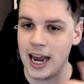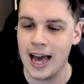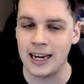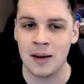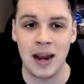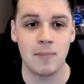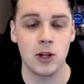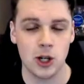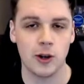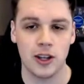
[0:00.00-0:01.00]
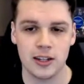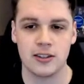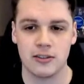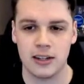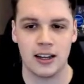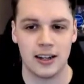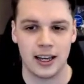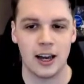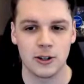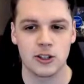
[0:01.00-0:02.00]
And let me show you the
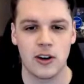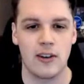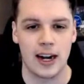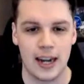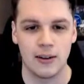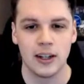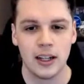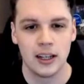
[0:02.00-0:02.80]
kit on screen right now.